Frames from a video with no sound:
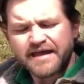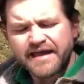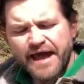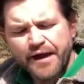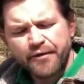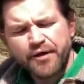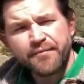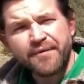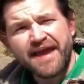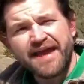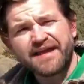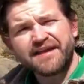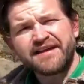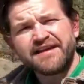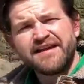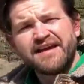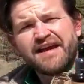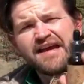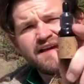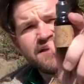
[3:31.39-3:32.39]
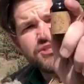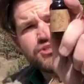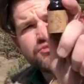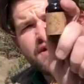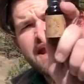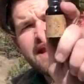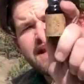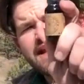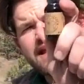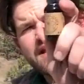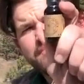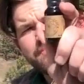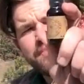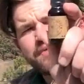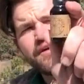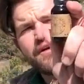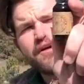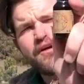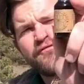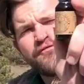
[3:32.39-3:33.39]
how we make straight hemp,
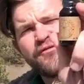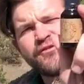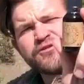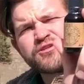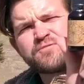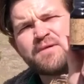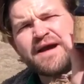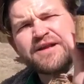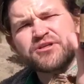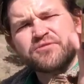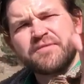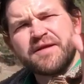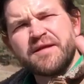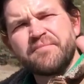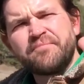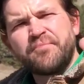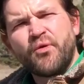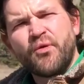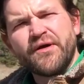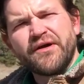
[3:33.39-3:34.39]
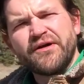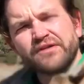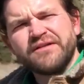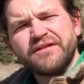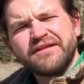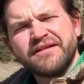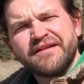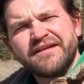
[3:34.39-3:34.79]
full-spectrum hemp oil.